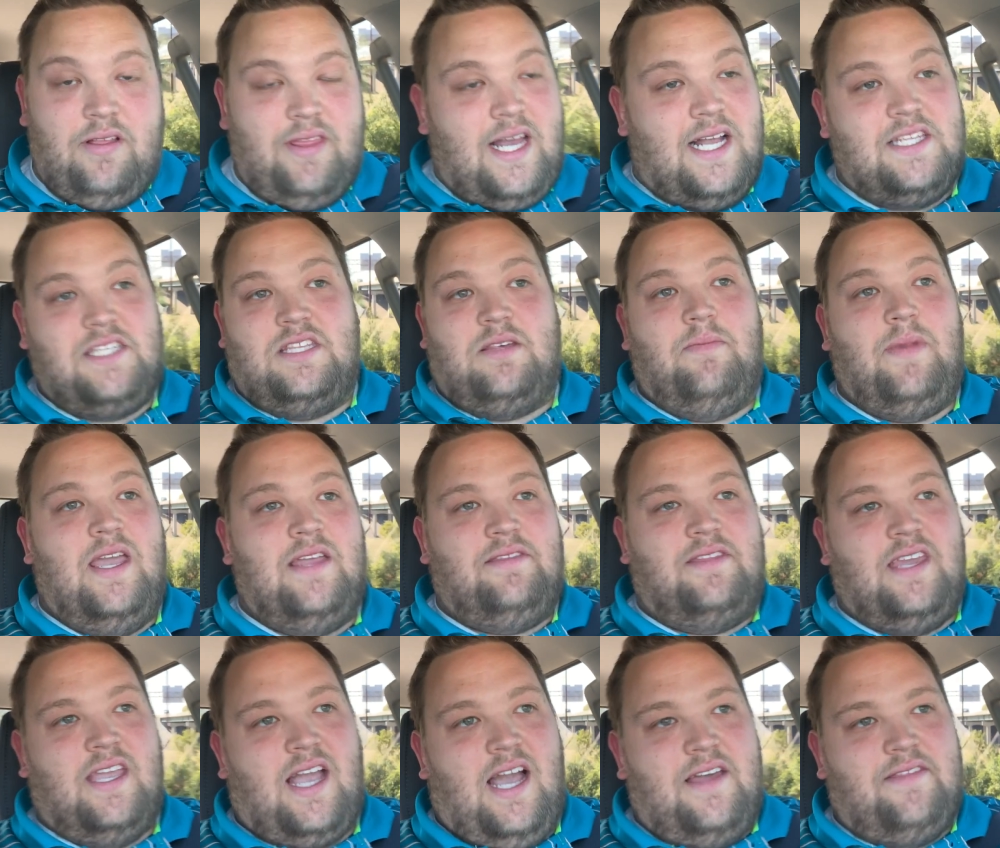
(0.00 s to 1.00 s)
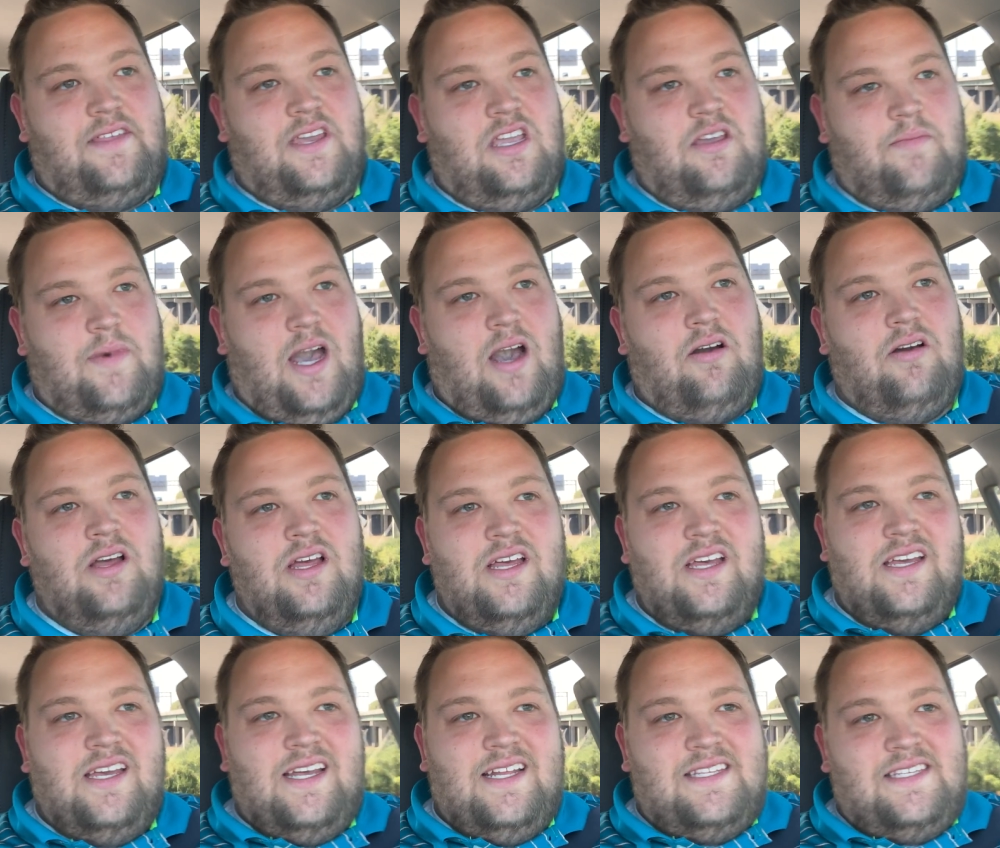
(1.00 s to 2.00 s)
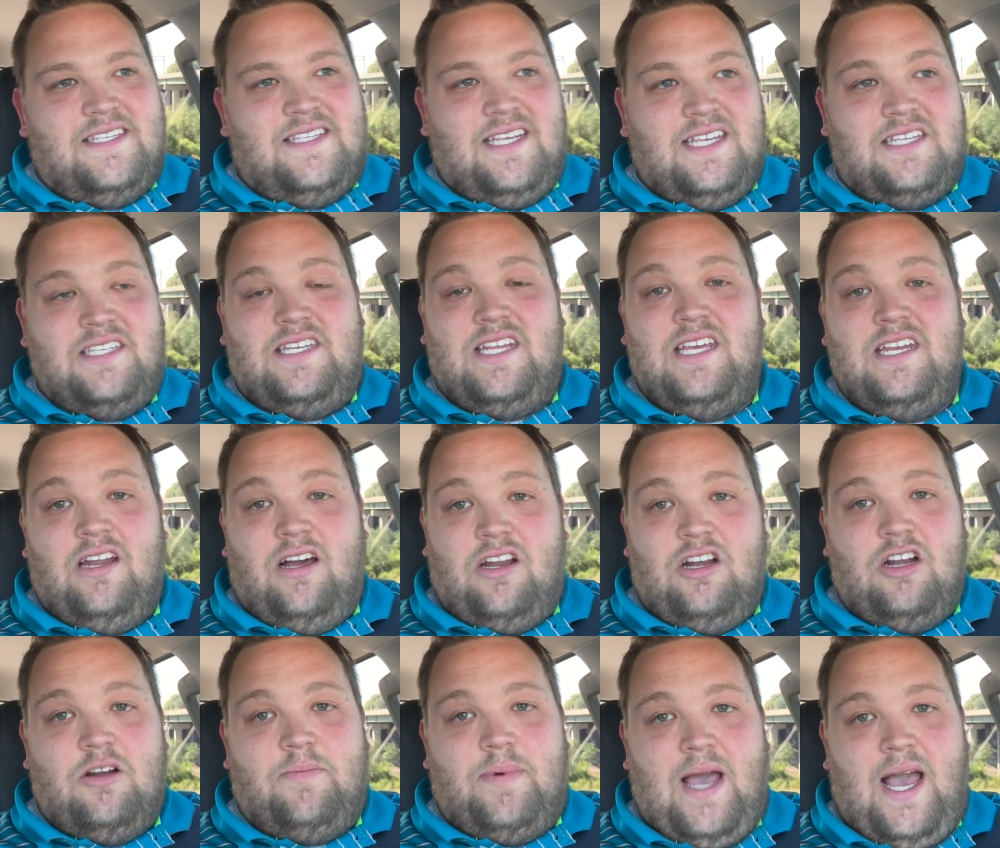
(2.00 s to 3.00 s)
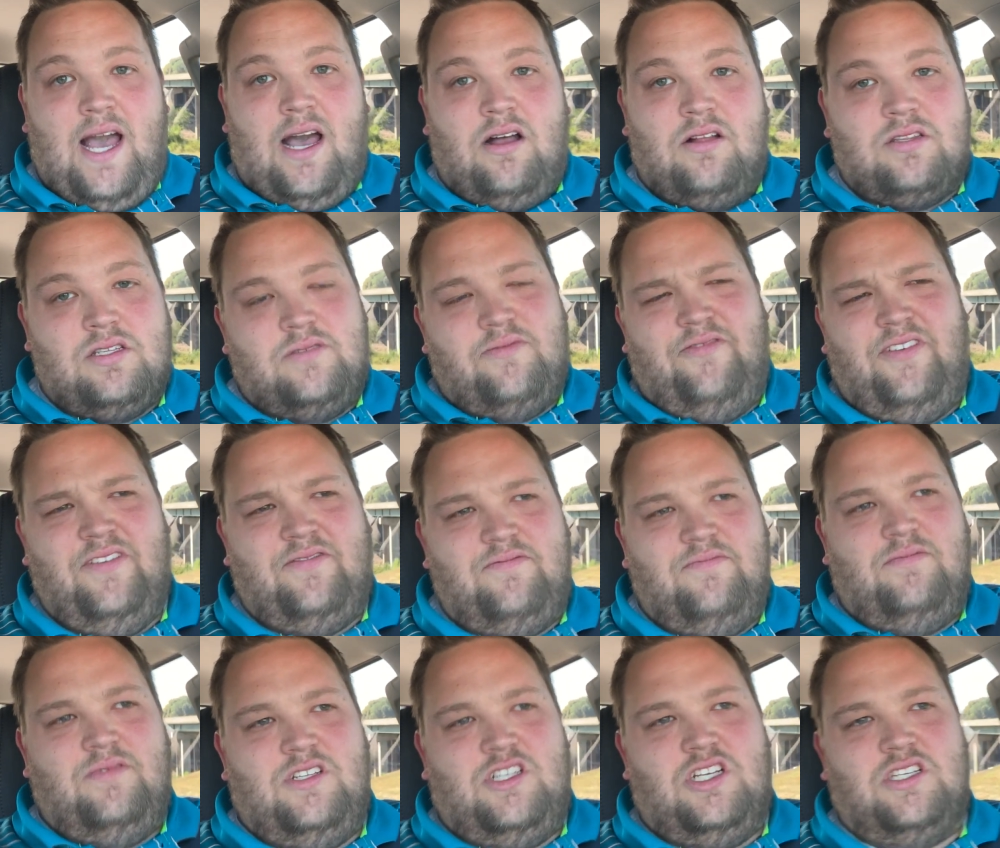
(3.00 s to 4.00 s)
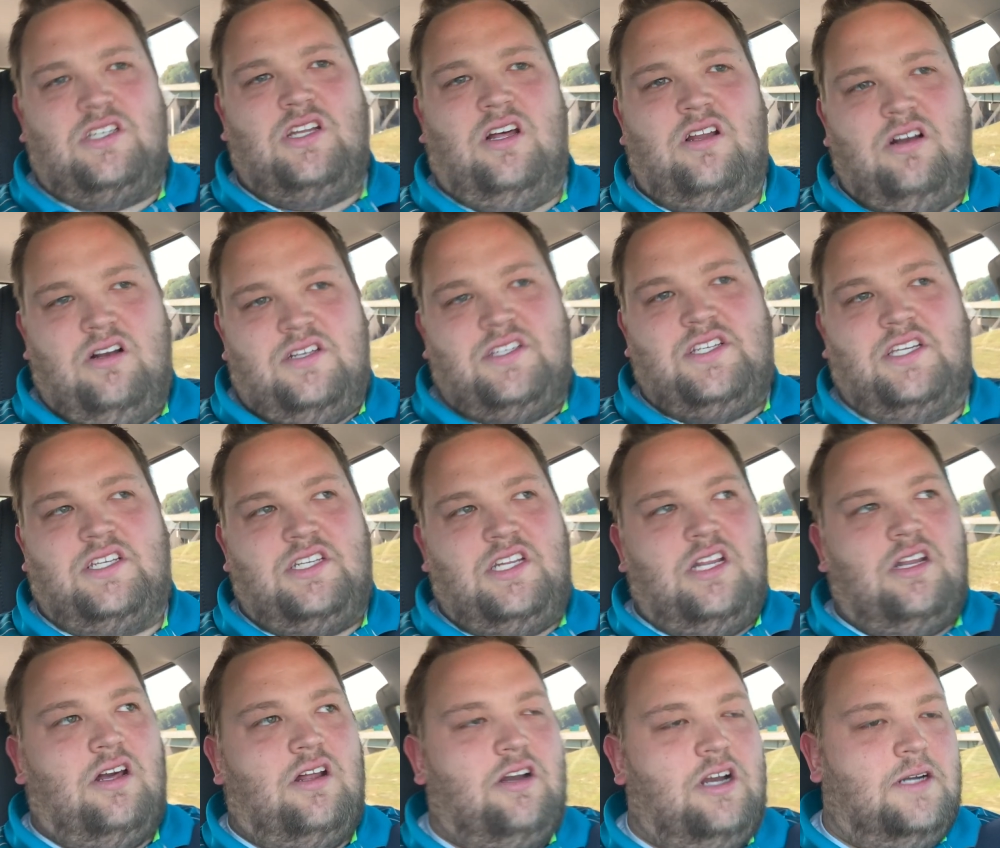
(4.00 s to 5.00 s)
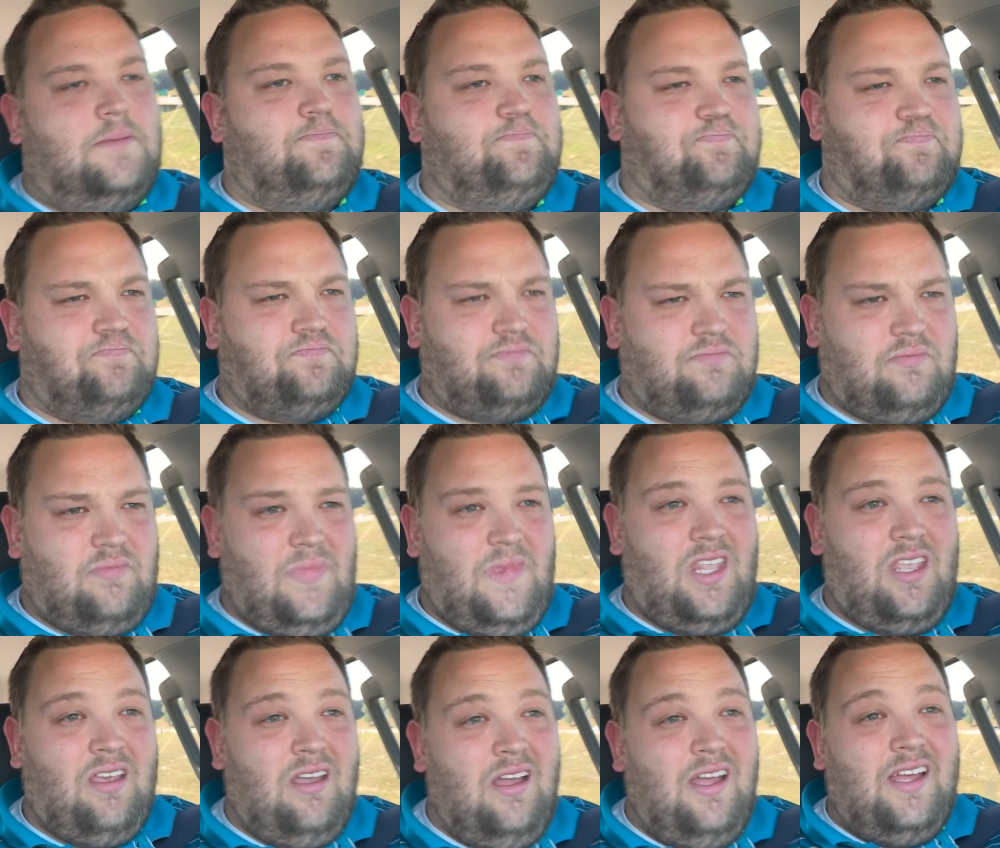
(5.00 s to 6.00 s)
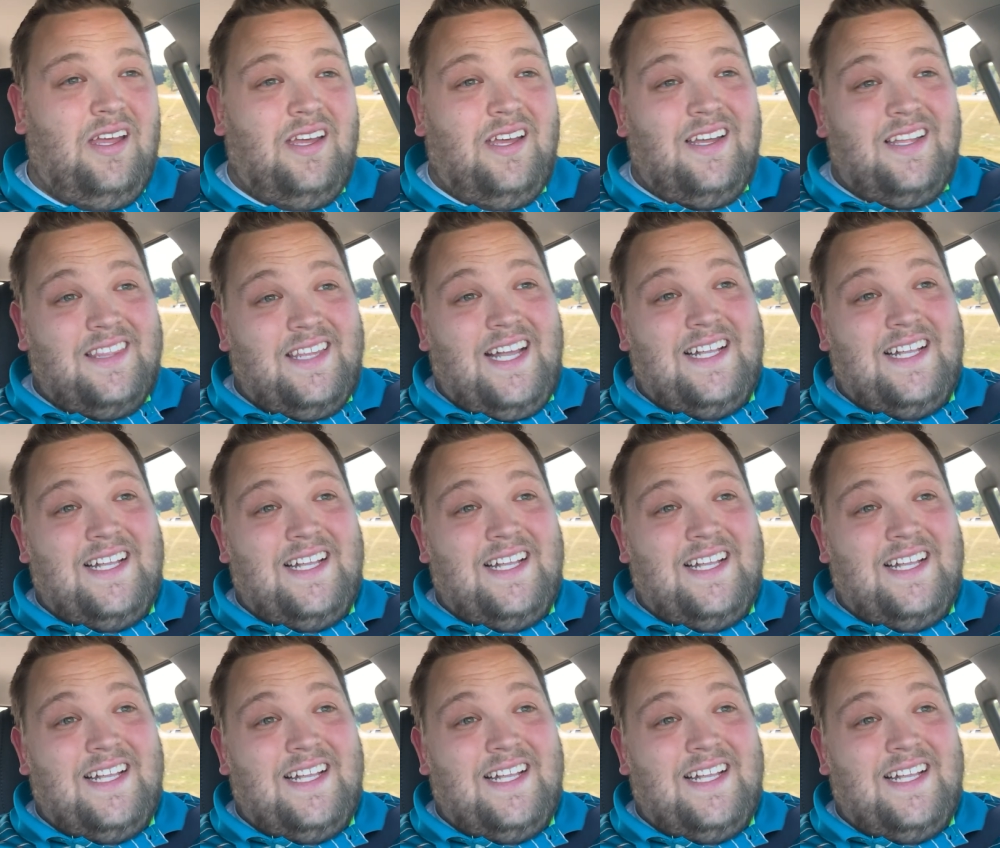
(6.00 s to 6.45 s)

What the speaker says: That's the main thing I think about. It's 1,600 pounds, just under 1,600.